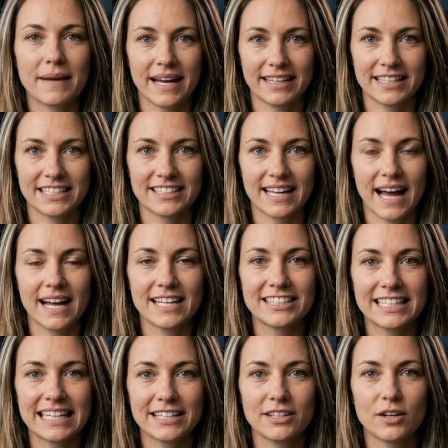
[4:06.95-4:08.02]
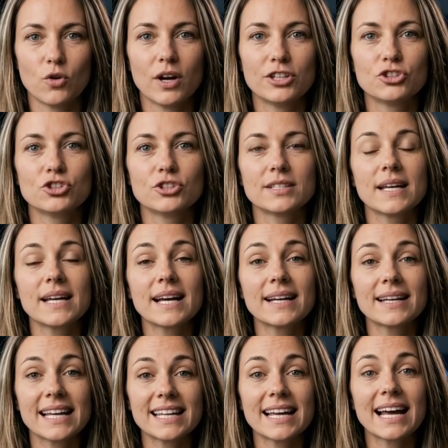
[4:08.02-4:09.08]
And he is asking the question
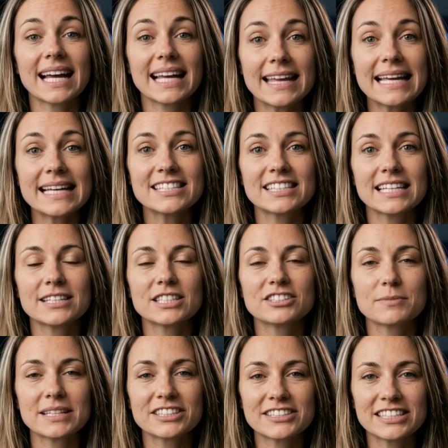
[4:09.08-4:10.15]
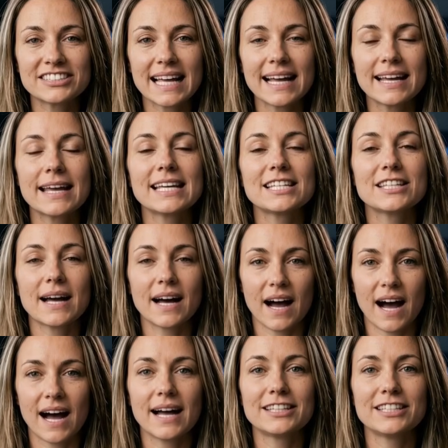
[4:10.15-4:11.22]
that any serious business analyst
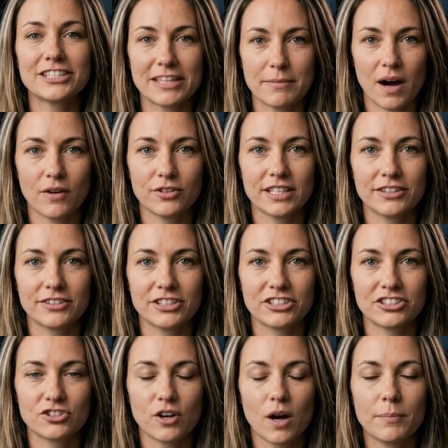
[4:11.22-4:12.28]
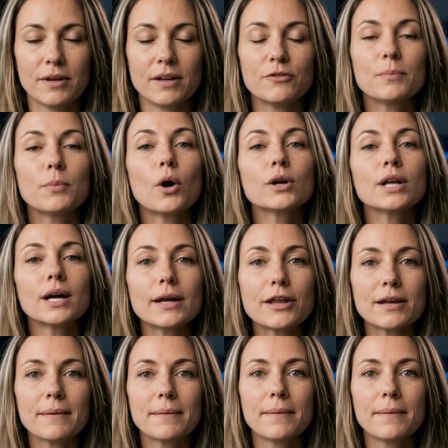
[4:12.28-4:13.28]
asks about a disruptive product.